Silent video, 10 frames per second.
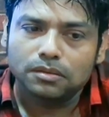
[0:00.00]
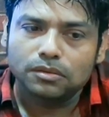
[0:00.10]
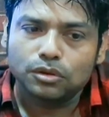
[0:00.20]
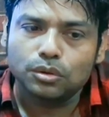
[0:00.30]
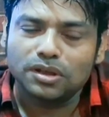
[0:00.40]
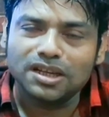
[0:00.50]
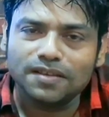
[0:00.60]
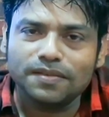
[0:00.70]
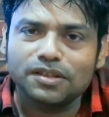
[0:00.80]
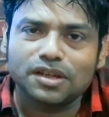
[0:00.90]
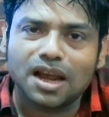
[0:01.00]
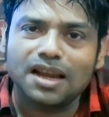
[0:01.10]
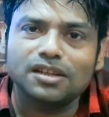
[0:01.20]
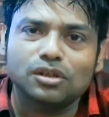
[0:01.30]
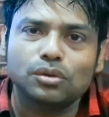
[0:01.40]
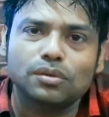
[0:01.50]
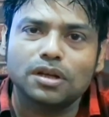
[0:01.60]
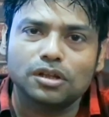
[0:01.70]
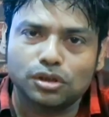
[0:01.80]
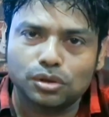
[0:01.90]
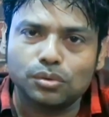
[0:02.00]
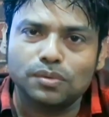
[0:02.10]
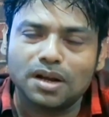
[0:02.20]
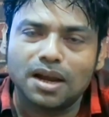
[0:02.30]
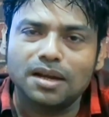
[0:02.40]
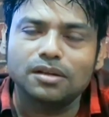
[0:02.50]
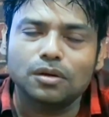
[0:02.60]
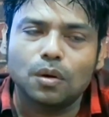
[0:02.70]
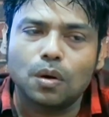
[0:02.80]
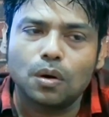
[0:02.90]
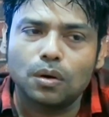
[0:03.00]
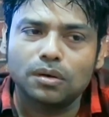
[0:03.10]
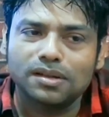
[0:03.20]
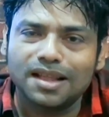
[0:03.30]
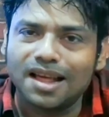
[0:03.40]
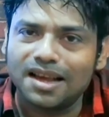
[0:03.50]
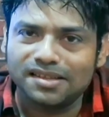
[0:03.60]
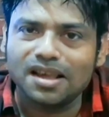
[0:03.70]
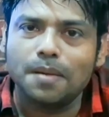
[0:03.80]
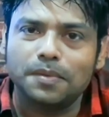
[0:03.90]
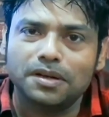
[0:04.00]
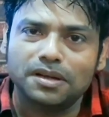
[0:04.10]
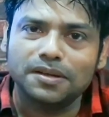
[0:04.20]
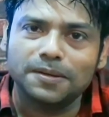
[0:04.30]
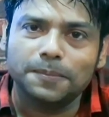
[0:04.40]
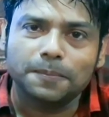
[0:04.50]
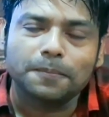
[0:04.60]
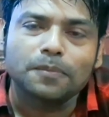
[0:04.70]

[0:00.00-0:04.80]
to give a challenge to the student or the examinee,